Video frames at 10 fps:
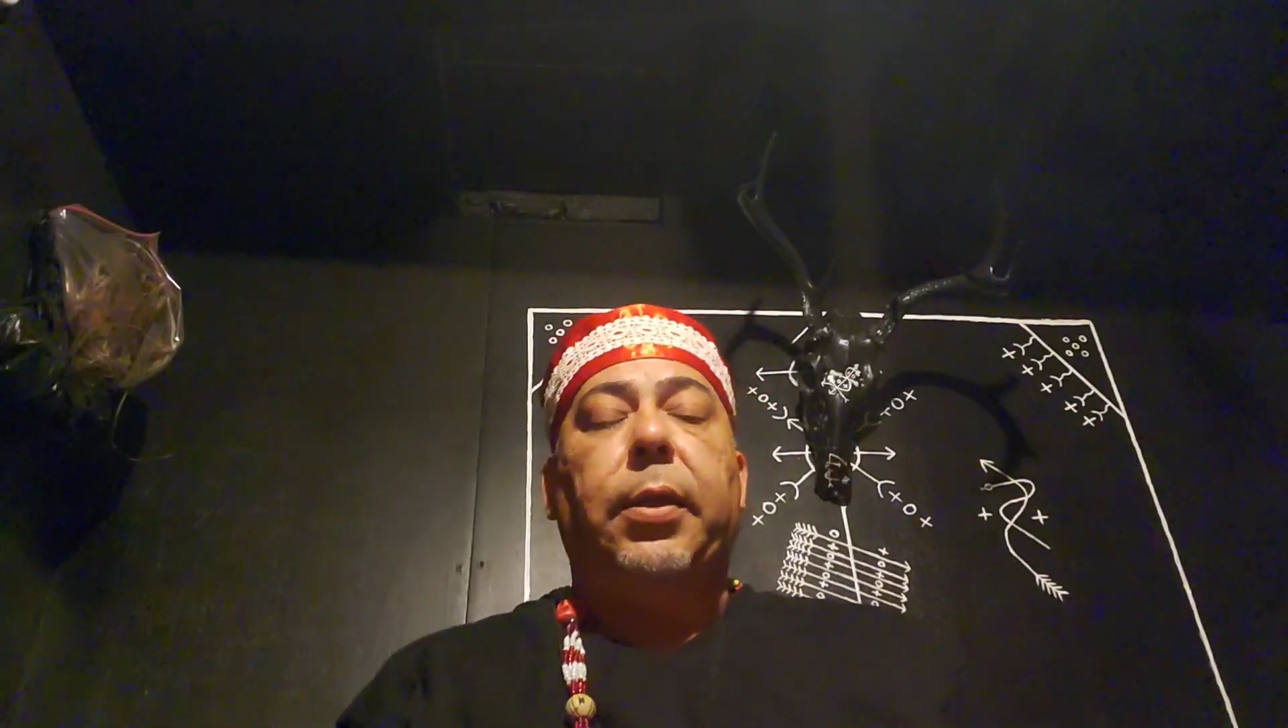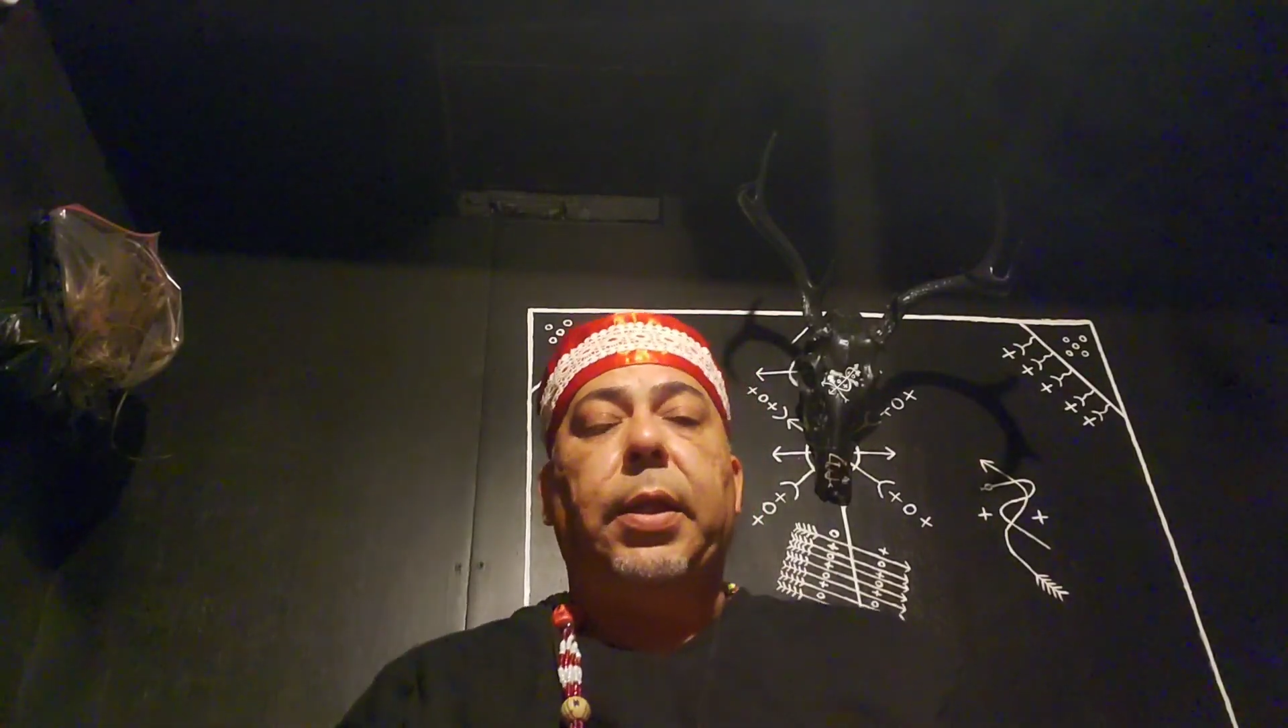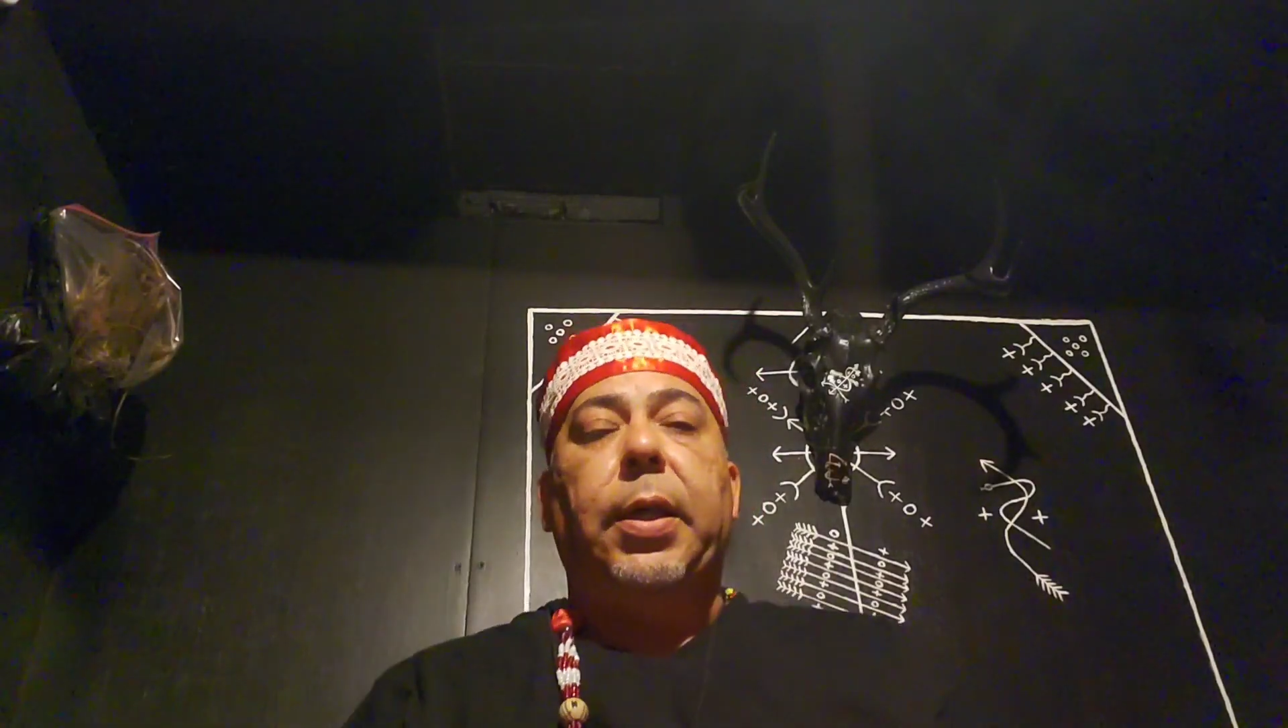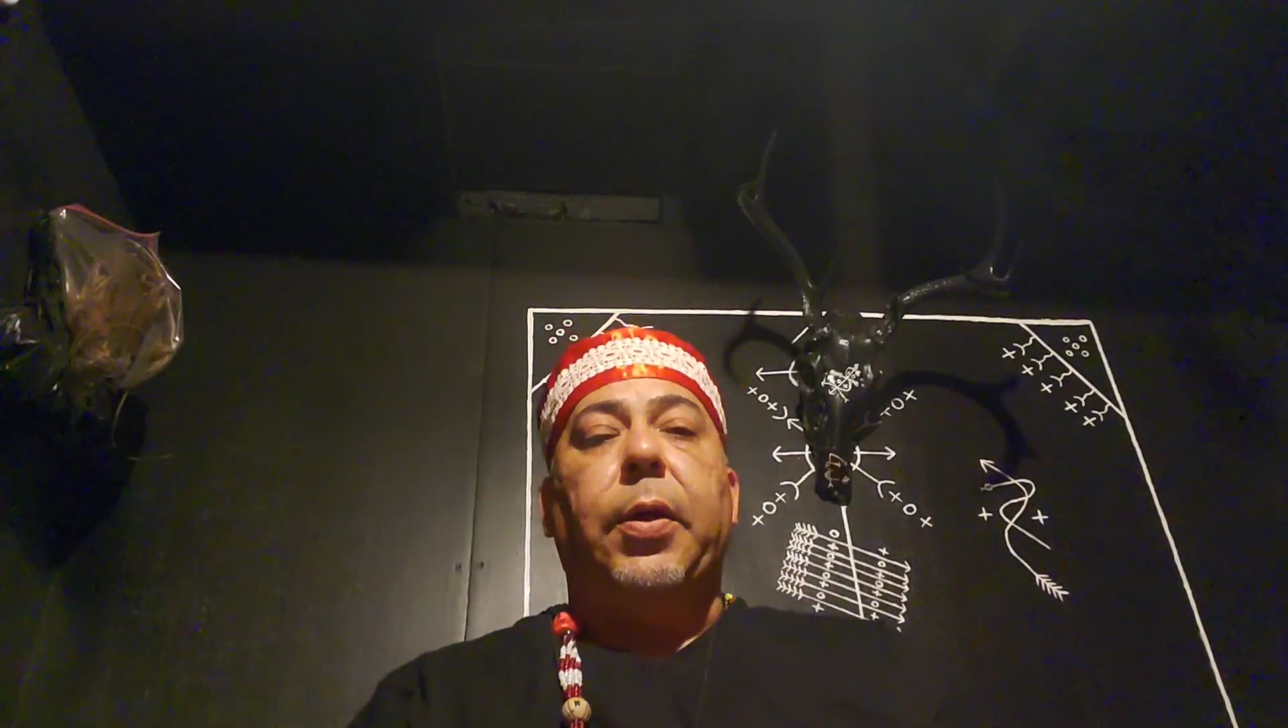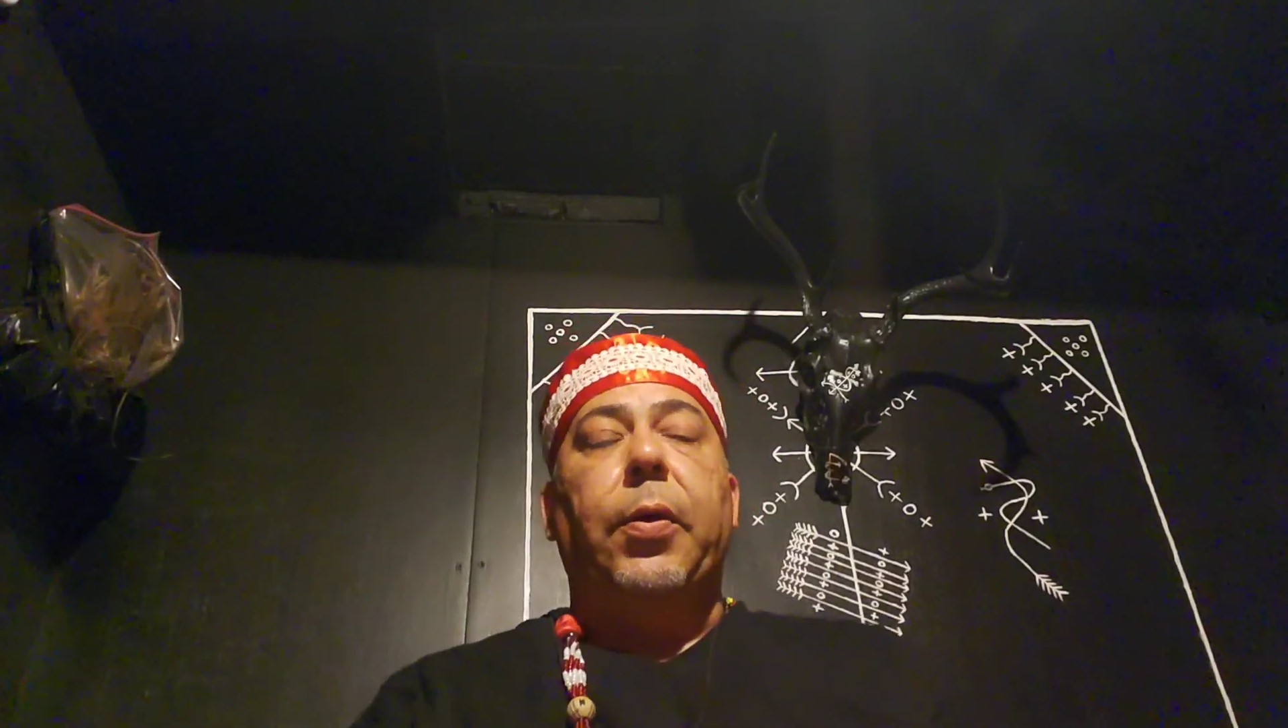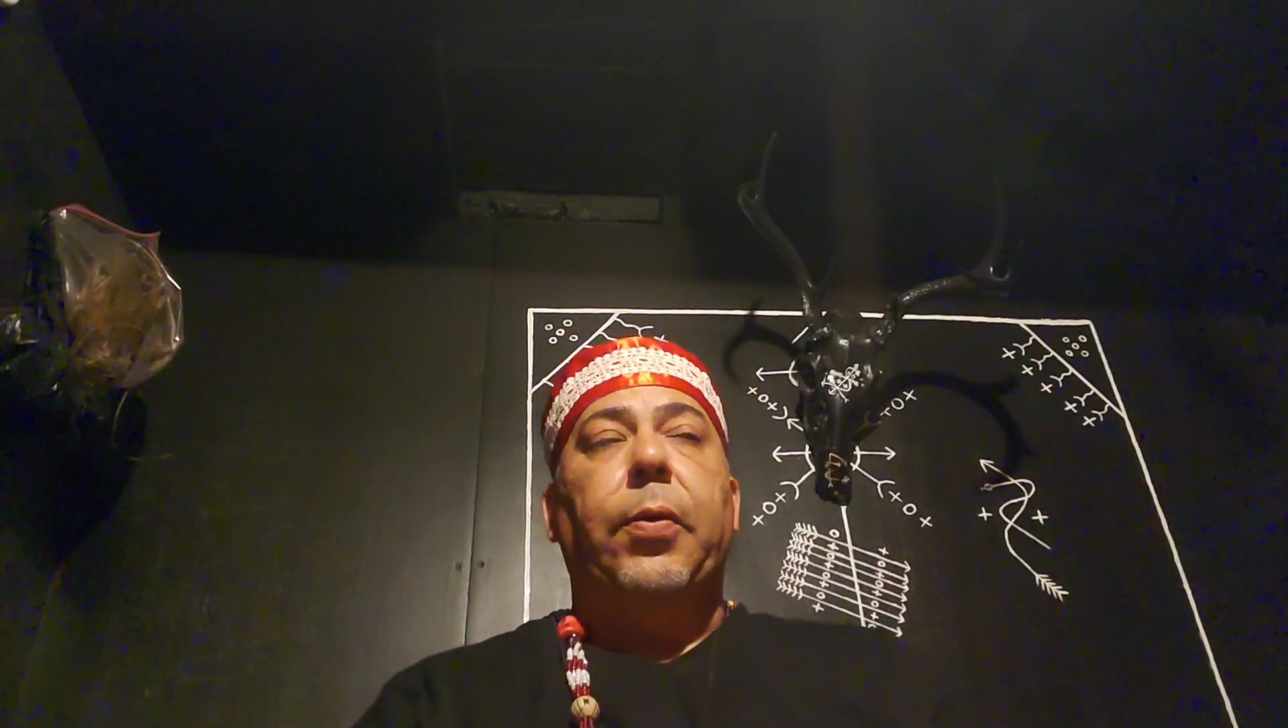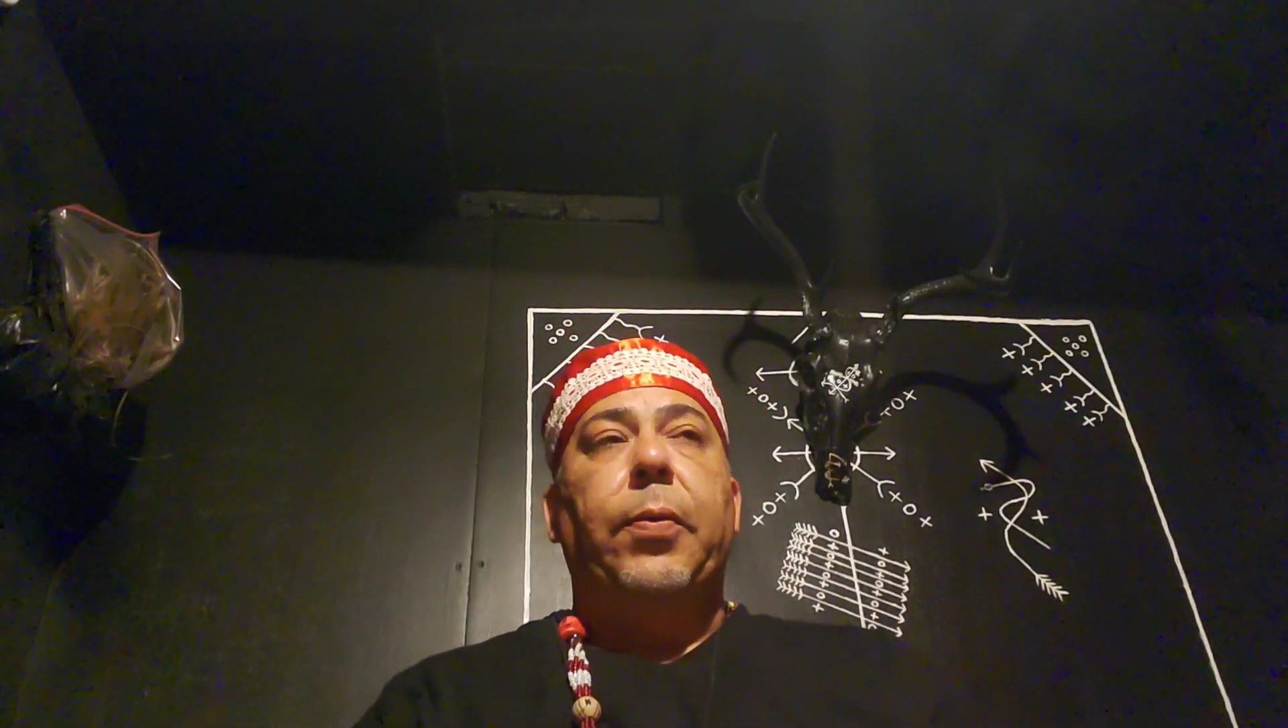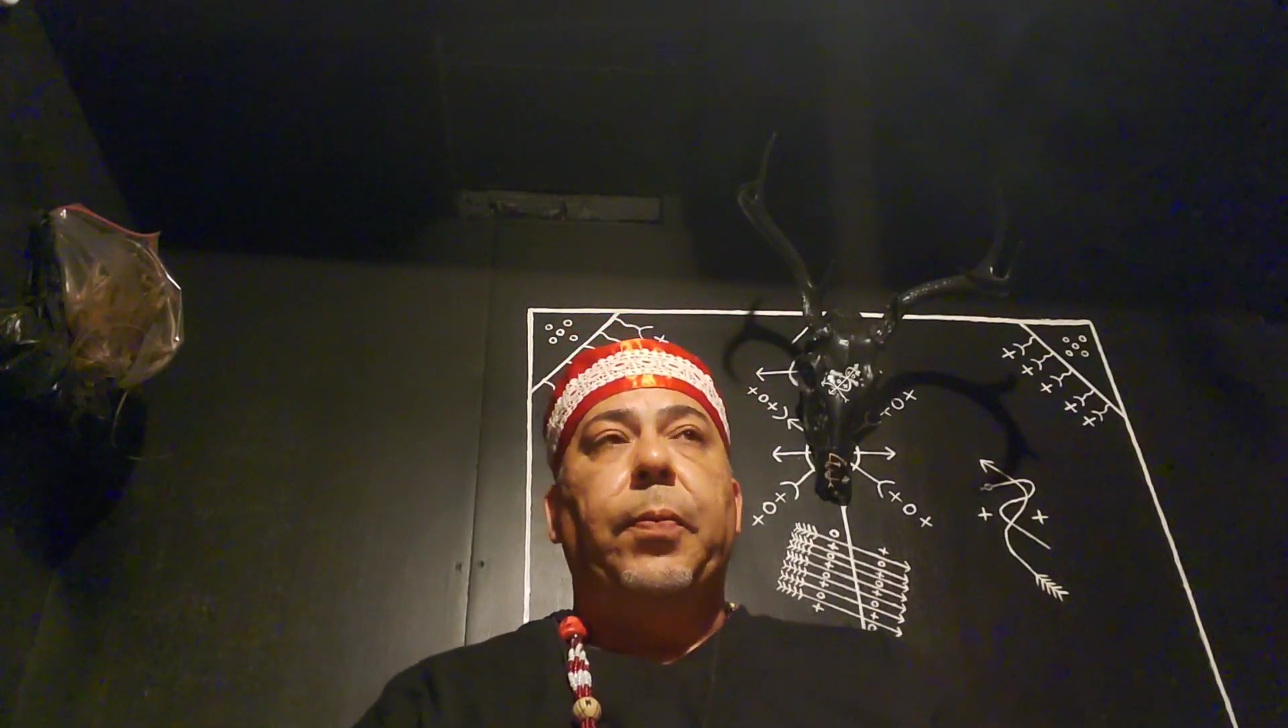deal